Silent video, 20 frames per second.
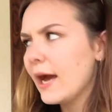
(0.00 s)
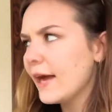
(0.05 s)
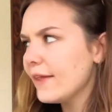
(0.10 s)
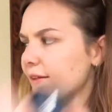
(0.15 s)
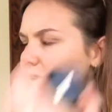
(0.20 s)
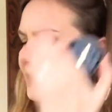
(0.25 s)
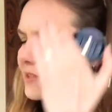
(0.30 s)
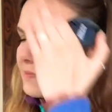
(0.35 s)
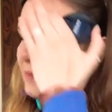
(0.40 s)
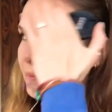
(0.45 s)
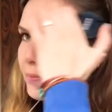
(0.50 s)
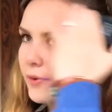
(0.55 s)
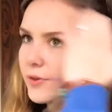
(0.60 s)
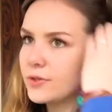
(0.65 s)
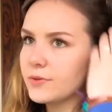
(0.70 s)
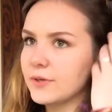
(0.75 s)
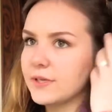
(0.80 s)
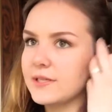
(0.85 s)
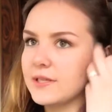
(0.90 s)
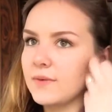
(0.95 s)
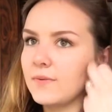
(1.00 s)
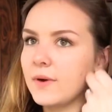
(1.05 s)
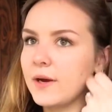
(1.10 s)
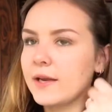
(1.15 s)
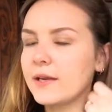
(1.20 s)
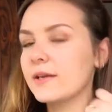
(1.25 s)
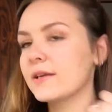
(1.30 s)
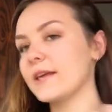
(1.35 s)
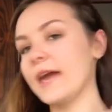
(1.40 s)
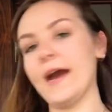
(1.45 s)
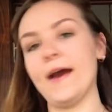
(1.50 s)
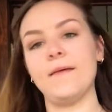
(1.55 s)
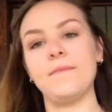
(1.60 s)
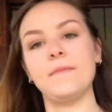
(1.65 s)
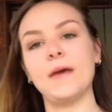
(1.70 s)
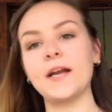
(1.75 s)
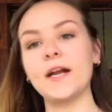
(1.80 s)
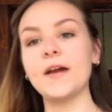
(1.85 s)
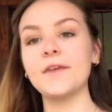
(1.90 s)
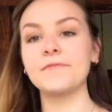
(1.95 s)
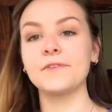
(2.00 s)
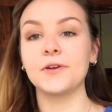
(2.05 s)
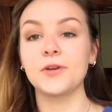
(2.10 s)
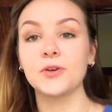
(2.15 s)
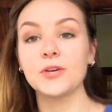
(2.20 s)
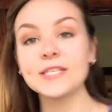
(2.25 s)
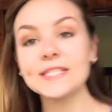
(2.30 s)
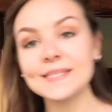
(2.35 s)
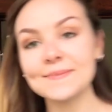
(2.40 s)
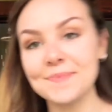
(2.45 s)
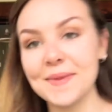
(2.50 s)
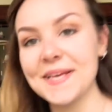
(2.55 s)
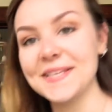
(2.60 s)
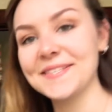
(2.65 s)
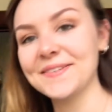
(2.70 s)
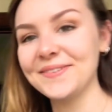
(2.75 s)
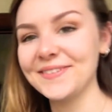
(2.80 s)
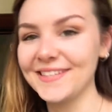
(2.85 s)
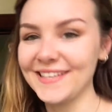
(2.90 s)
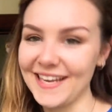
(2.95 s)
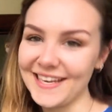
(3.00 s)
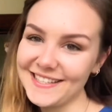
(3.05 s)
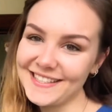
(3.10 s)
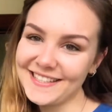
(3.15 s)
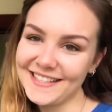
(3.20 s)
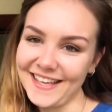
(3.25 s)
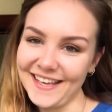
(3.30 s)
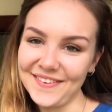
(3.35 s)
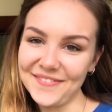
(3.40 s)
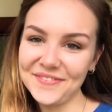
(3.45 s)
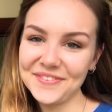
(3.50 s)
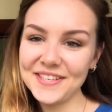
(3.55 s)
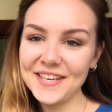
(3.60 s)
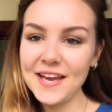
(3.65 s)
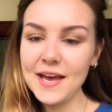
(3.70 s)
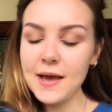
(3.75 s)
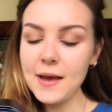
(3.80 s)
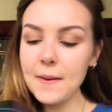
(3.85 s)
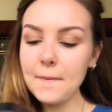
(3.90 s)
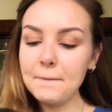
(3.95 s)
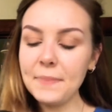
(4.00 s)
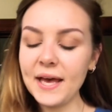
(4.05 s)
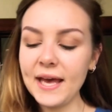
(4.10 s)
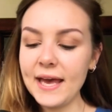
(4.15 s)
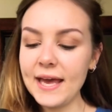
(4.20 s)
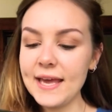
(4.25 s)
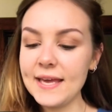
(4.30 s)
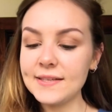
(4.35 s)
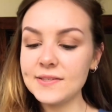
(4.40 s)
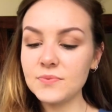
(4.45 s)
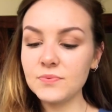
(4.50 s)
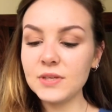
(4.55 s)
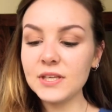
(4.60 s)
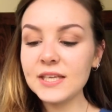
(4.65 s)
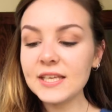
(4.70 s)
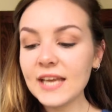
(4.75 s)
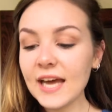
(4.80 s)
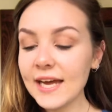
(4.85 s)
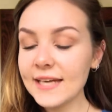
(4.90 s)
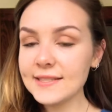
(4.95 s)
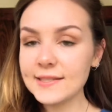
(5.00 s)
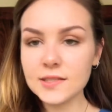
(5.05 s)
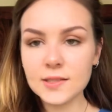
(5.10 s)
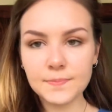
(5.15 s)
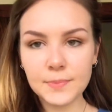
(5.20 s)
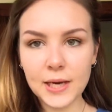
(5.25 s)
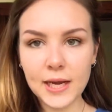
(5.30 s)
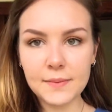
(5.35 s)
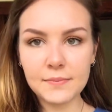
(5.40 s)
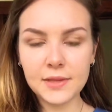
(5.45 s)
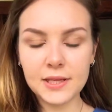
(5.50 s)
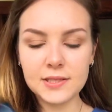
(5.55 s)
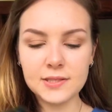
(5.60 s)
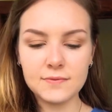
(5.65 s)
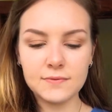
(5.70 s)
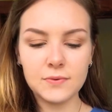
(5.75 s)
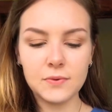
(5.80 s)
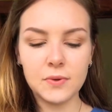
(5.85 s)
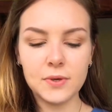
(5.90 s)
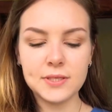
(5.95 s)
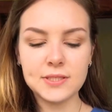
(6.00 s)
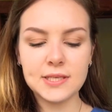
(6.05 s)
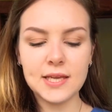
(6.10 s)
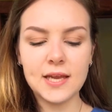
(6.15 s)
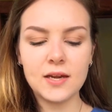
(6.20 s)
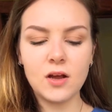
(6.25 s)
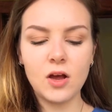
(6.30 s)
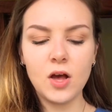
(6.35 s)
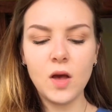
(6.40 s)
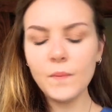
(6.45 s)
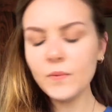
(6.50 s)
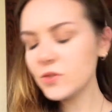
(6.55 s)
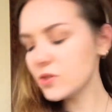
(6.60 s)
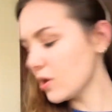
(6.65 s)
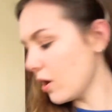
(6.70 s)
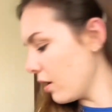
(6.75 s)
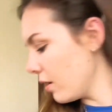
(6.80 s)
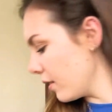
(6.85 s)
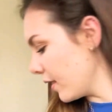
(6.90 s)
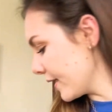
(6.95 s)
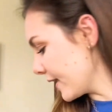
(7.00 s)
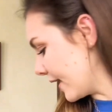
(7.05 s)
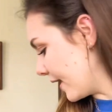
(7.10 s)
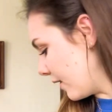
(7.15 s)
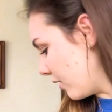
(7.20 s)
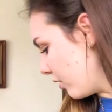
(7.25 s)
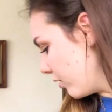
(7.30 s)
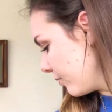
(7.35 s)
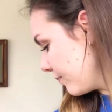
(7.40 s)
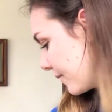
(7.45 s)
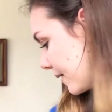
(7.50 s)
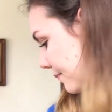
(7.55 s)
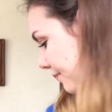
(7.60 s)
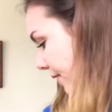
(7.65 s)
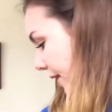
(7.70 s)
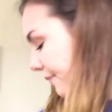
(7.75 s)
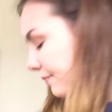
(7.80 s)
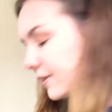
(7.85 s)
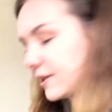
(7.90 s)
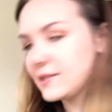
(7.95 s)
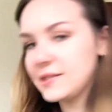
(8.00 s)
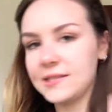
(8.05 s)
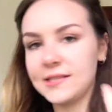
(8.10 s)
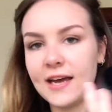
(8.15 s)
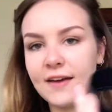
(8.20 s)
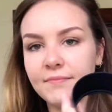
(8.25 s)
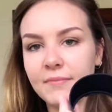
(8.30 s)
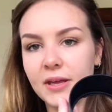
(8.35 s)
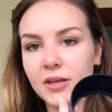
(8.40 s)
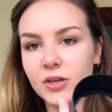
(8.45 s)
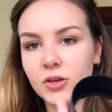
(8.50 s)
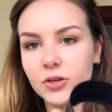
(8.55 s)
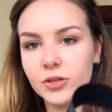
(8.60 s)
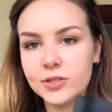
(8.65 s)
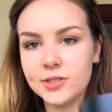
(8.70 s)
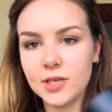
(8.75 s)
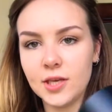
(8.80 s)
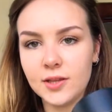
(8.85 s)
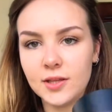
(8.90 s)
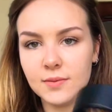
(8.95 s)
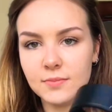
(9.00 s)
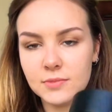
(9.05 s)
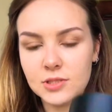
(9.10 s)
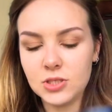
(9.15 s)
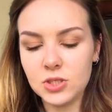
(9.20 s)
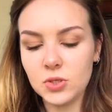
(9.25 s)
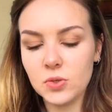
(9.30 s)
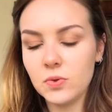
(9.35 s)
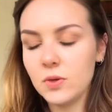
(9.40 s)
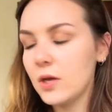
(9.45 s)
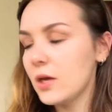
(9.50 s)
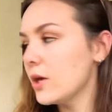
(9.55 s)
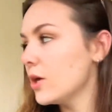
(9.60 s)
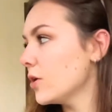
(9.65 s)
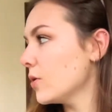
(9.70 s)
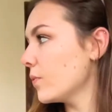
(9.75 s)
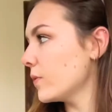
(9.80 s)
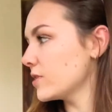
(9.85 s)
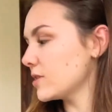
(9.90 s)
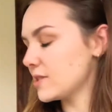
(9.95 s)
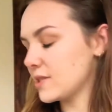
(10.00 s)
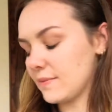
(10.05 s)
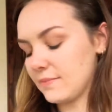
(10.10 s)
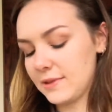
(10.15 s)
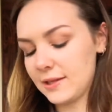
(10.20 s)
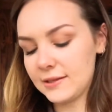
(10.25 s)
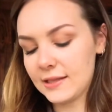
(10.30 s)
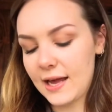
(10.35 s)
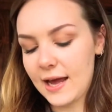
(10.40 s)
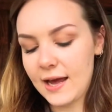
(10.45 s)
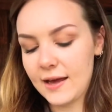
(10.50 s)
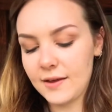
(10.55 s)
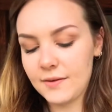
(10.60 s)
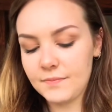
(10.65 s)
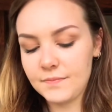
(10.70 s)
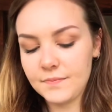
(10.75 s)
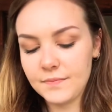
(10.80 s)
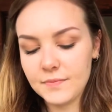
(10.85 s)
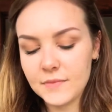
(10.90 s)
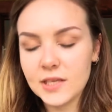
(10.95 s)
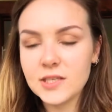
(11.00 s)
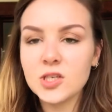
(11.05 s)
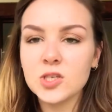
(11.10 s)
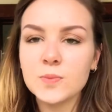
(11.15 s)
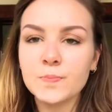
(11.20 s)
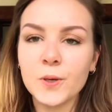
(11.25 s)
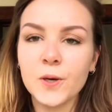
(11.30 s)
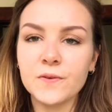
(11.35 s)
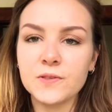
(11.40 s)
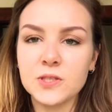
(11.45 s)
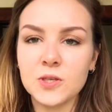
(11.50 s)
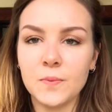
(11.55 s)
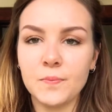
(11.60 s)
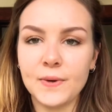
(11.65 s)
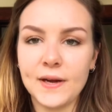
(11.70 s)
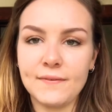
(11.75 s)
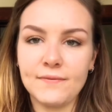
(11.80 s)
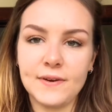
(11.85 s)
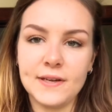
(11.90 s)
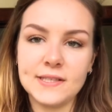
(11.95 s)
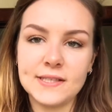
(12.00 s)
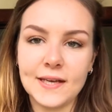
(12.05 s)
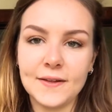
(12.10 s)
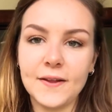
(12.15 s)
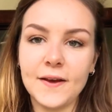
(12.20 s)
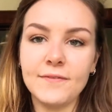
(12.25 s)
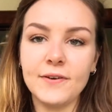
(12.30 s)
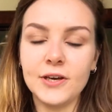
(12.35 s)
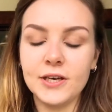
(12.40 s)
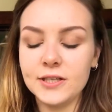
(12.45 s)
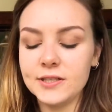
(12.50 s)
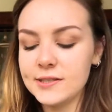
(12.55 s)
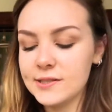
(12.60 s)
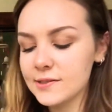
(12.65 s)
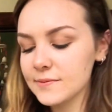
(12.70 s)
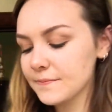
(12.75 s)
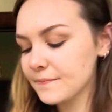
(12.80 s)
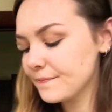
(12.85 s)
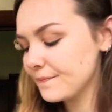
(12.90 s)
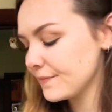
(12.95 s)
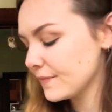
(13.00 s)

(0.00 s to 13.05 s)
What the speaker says: I think it's my most recent one. Yeah, I got it for Christmas as a nice gift. But it's really nice. It's a prime lens, of course, and all of my prime lenses have my hoods on them too, which is something that it's just personal preference. I love hoods.